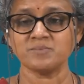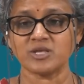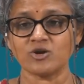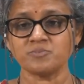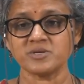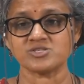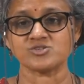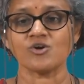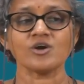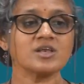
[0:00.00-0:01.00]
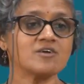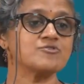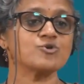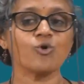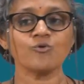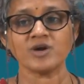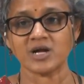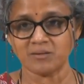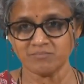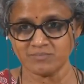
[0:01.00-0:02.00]
may not be strong enough to
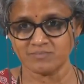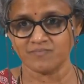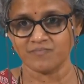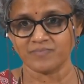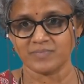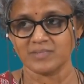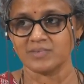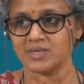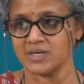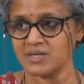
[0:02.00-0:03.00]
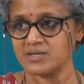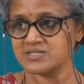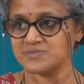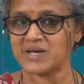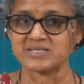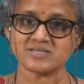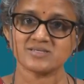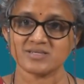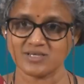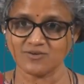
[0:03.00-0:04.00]
overcome the
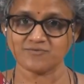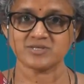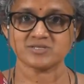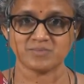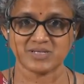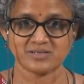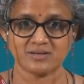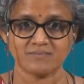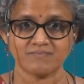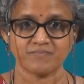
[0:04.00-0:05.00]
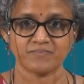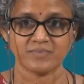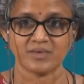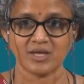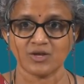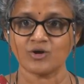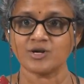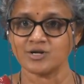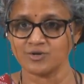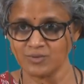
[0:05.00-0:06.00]
spasticity of this muscle in
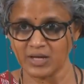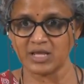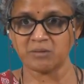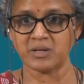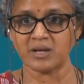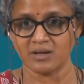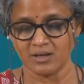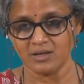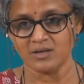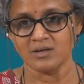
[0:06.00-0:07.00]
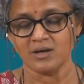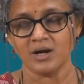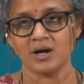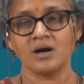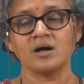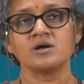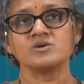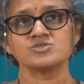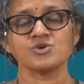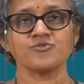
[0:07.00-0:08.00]
order to enable. Uh,
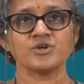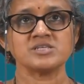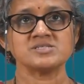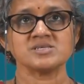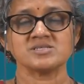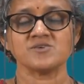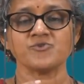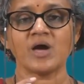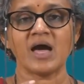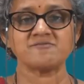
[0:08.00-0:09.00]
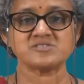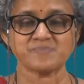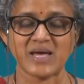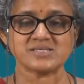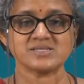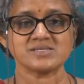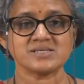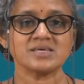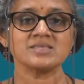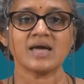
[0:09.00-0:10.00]
so, for instance if you have
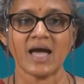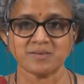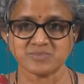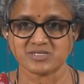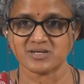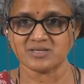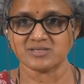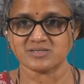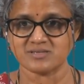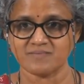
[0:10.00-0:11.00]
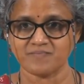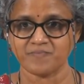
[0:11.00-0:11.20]
spasticity in the hamstrings